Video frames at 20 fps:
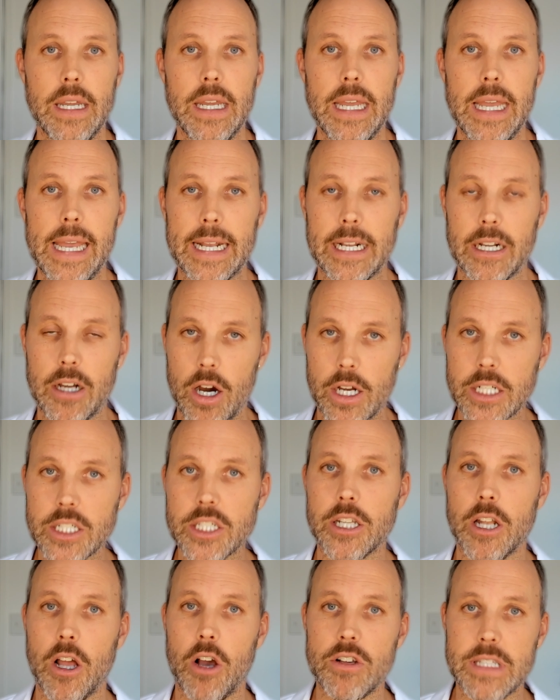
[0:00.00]
it kind of
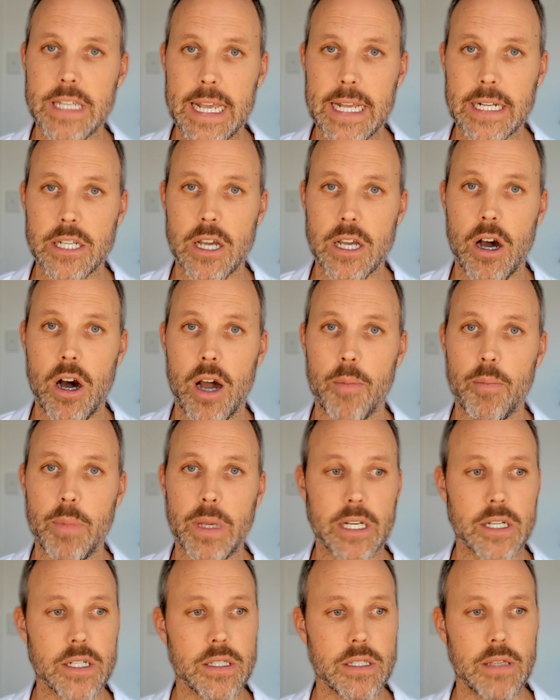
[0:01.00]
slows down time
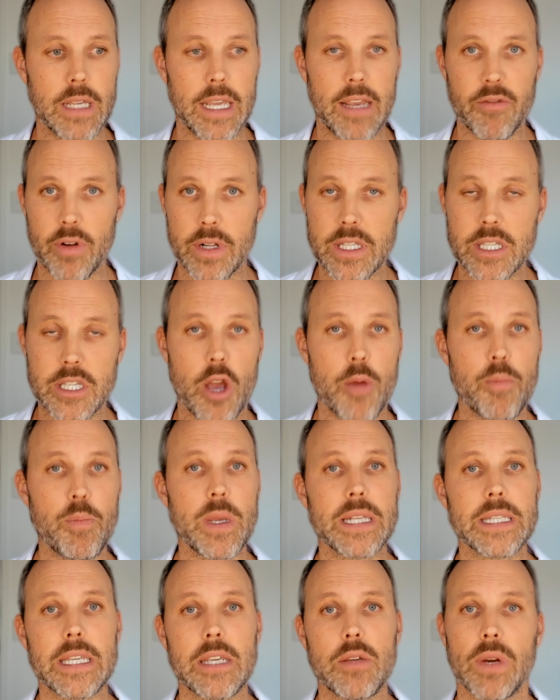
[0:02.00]
because everyone's so
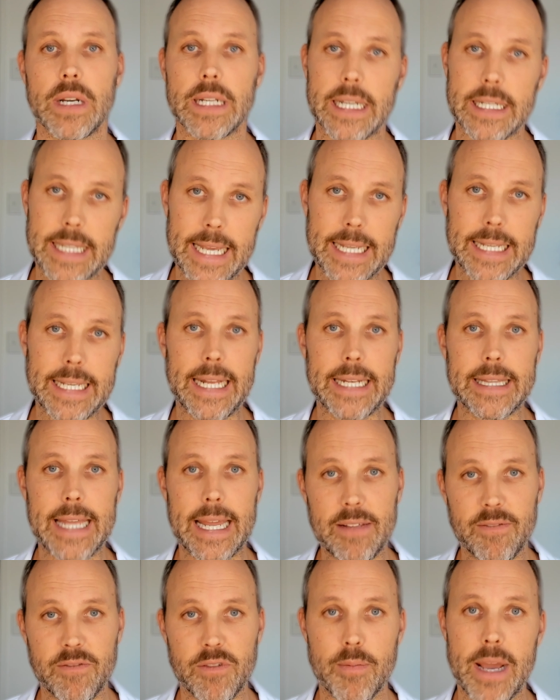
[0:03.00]
busy. When can they get that
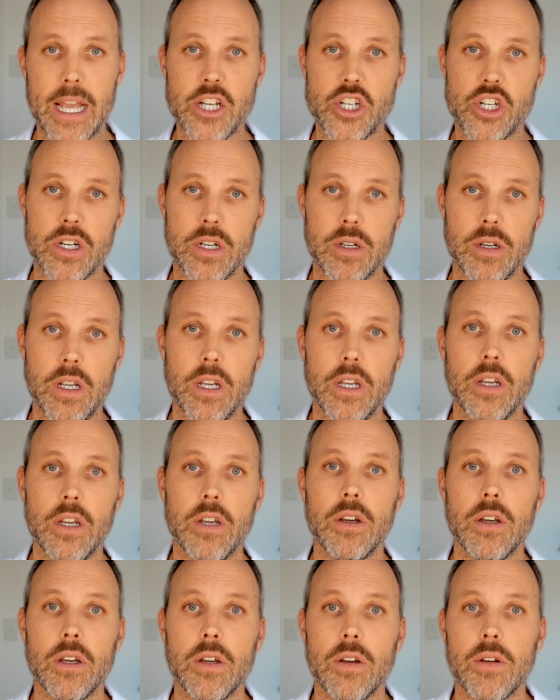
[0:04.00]
information?
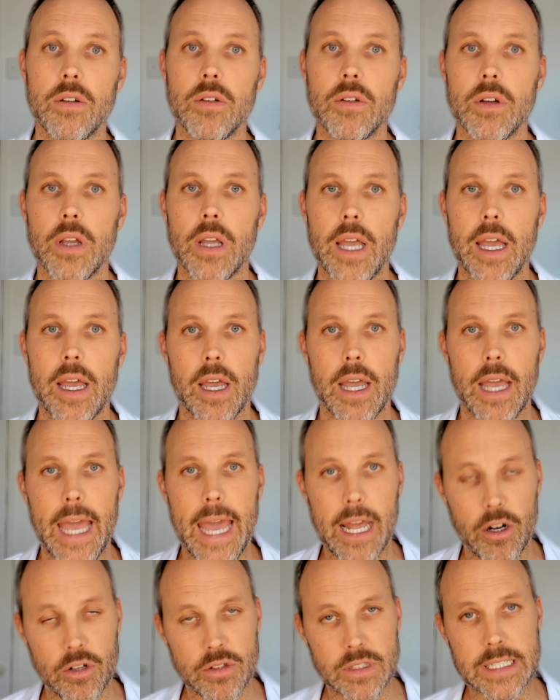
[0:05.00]
How
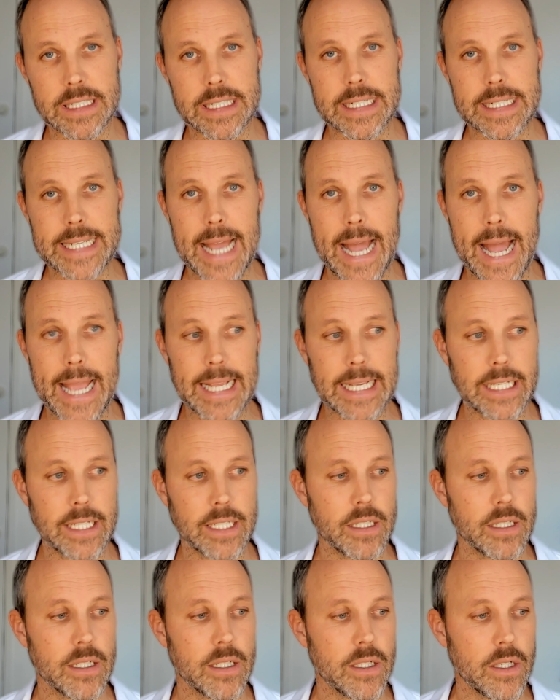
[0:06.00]
long does it take?
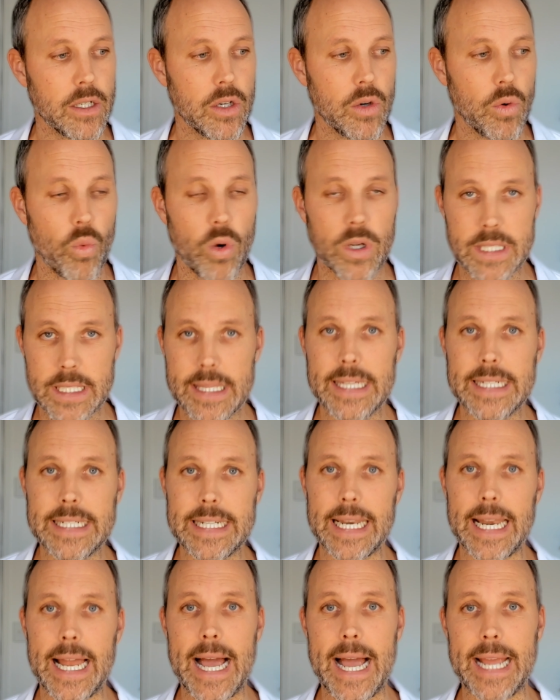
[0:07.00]
What's the
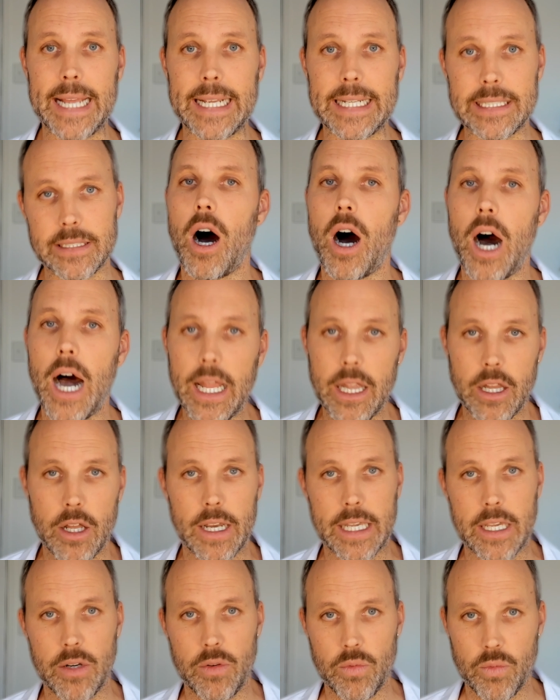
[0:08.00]
delays? I
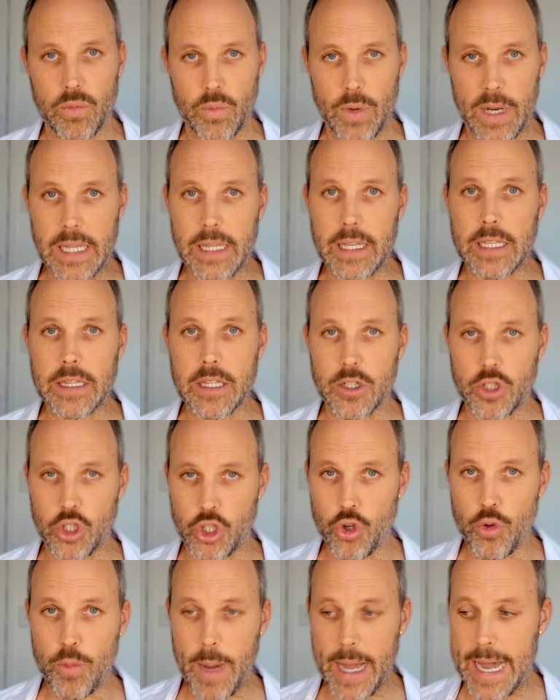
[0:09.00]
like it when the
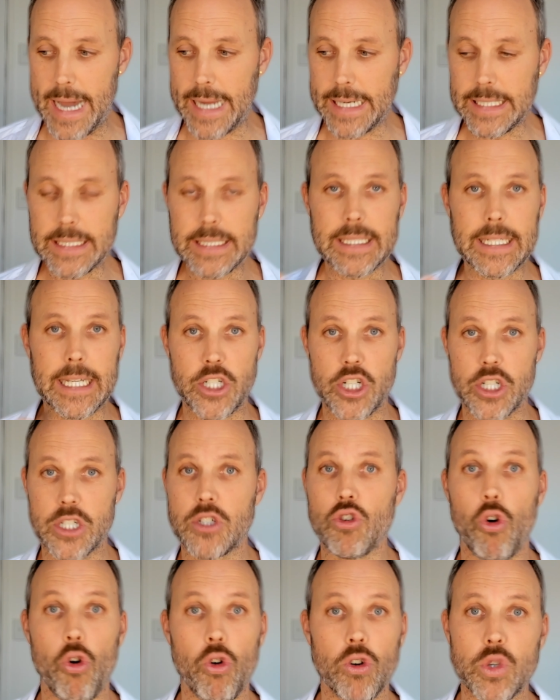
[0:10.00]
two parties can just
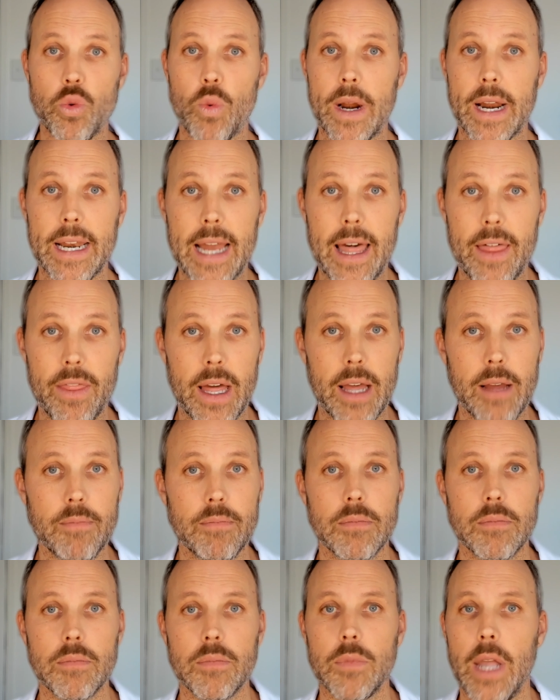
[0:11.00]
talk to one another
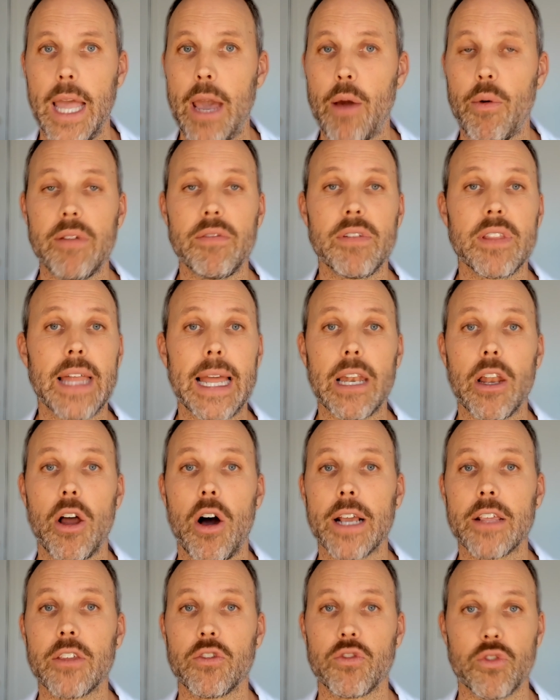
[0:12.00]
however they
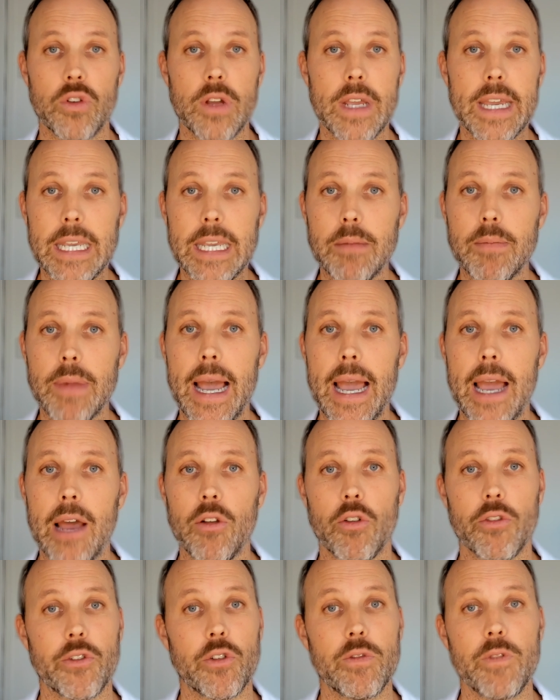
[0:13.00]
like through email
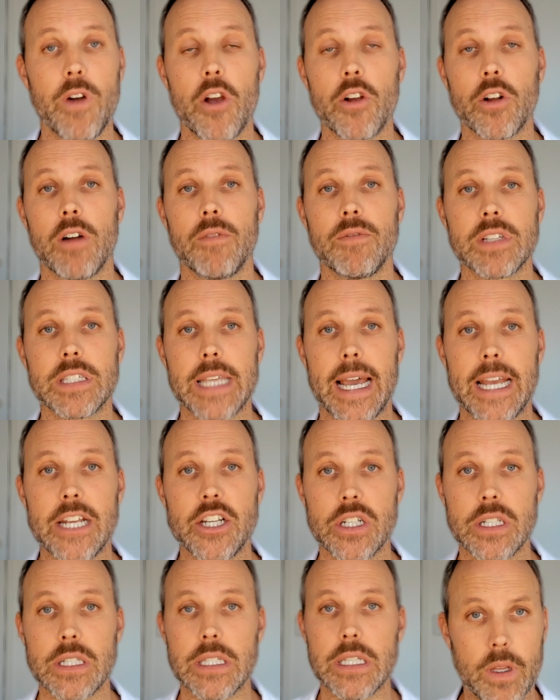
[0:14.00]
or through phone
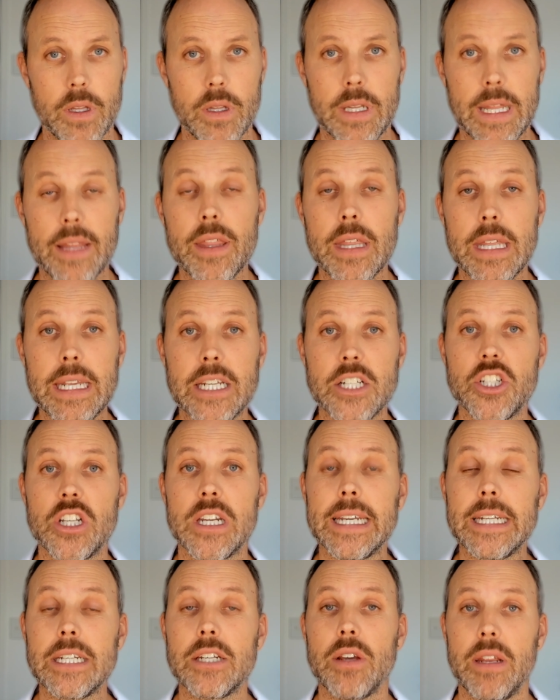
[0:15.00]
conversations. The other thing is you
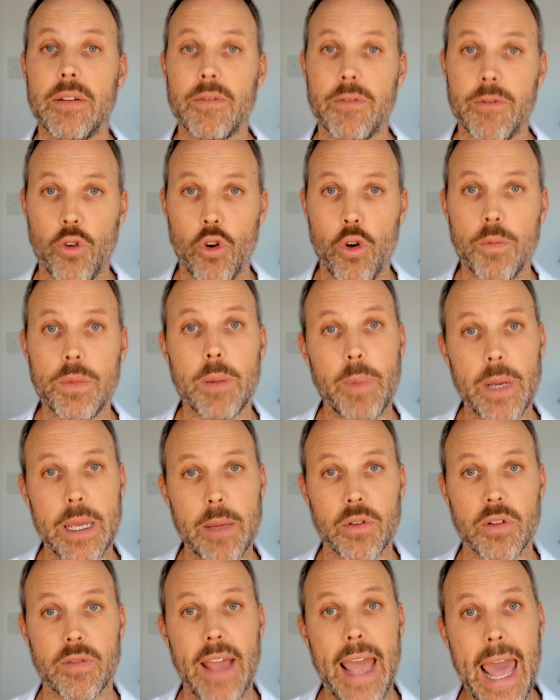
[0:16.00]
need to inform the
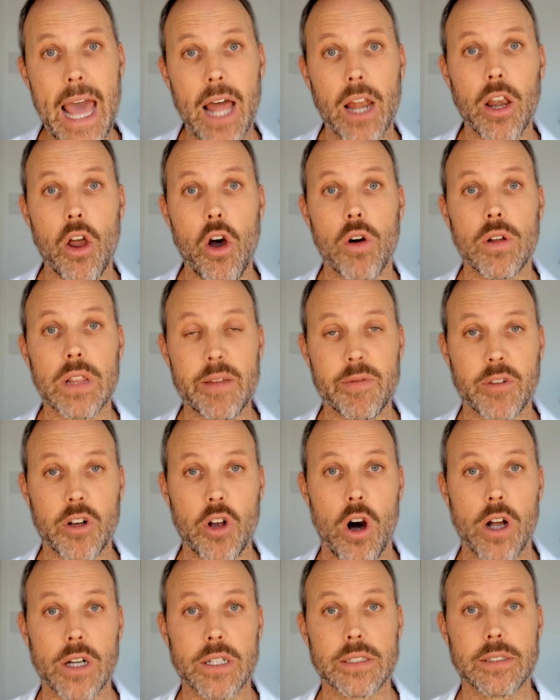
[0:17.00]
people of how long they've
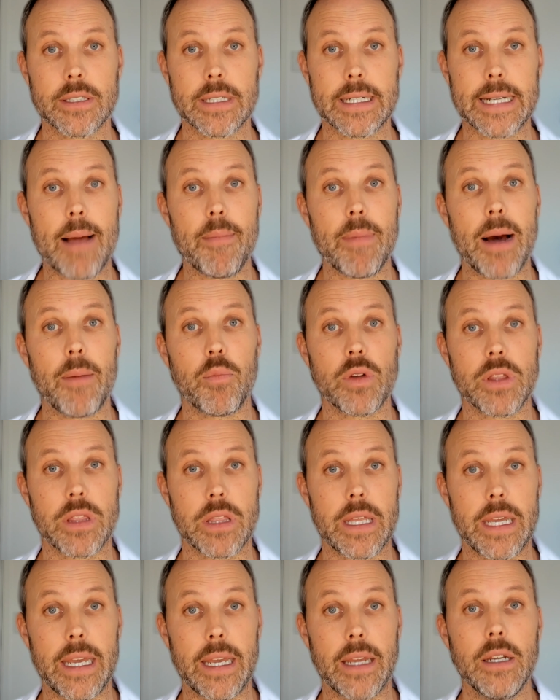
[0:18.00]
got to come up with
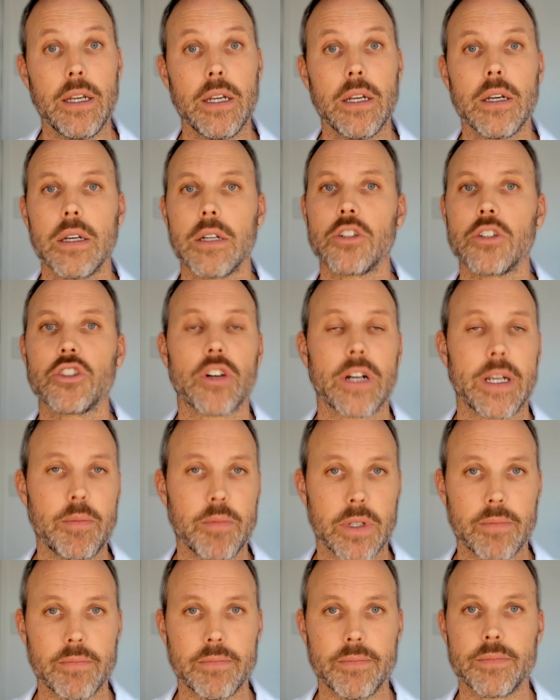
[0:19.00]
their
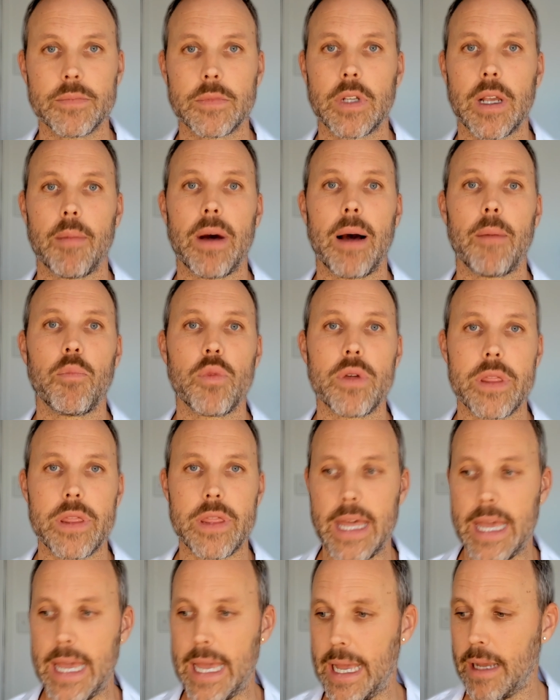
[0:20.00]
treatment, come up with
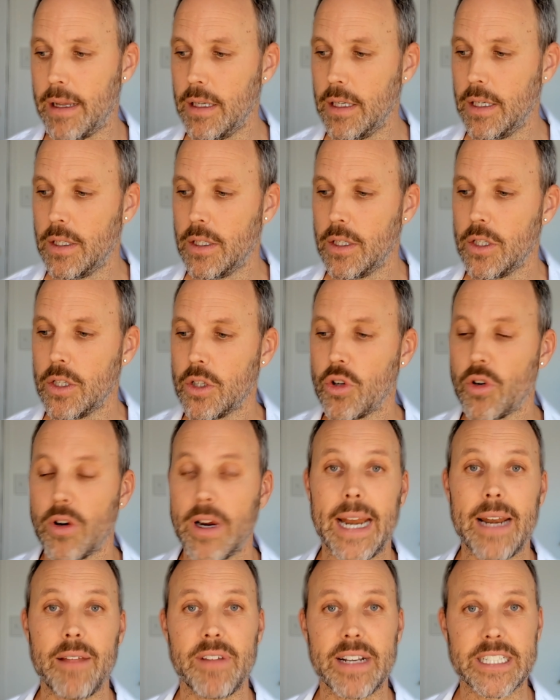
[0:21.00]
their
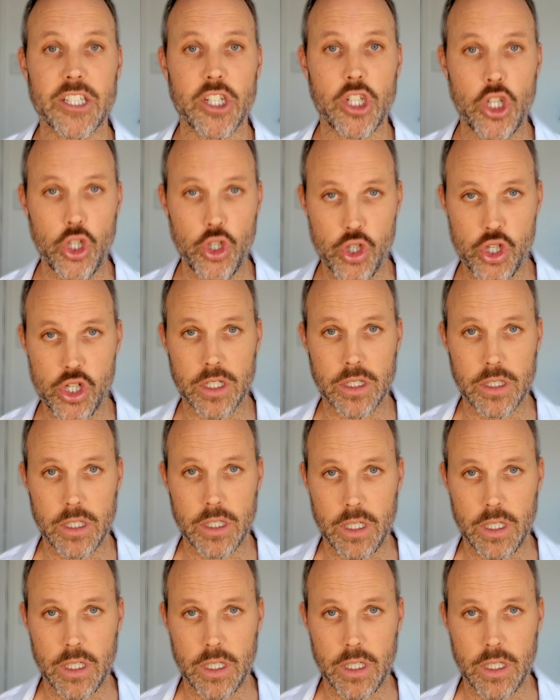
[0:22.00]
creative execution.